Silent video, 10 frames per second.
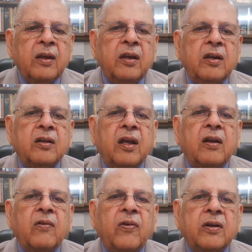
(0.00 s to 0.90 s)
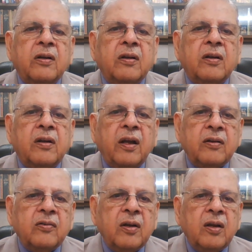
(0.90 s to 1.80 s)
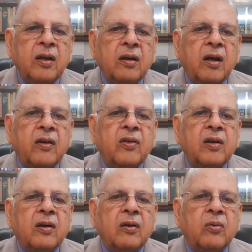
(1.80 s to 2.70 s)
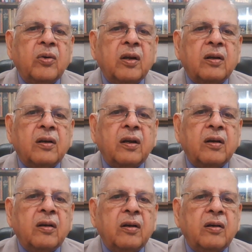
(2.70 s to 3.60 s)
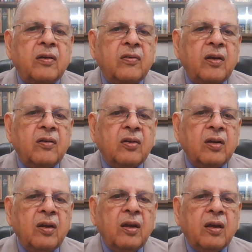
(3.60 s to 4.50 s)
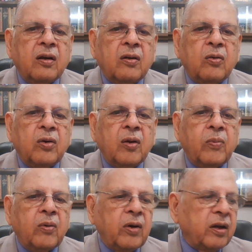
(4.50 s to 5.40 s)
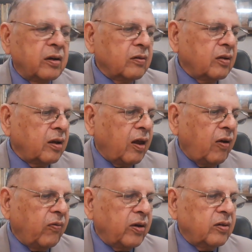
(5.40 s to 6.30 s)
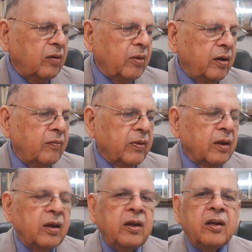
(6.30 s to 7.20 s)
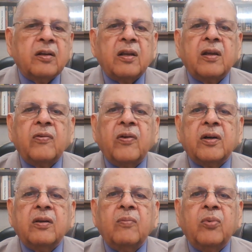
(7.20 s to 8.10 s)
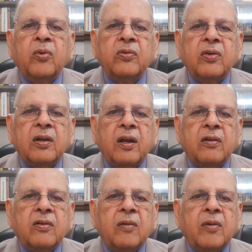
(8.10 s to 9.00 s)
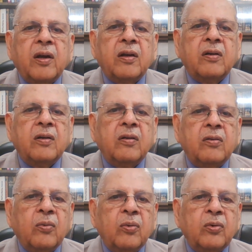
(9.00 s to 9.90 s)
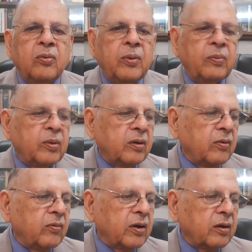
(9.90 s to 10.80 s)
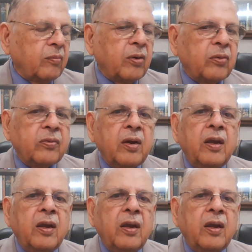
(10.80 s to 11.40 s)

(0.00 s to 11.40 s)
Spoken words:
It can affect lungs, causing chronic lung disease, chronic bronchitis, emphysema. It can affect the bones. Last time I had told you people what bones.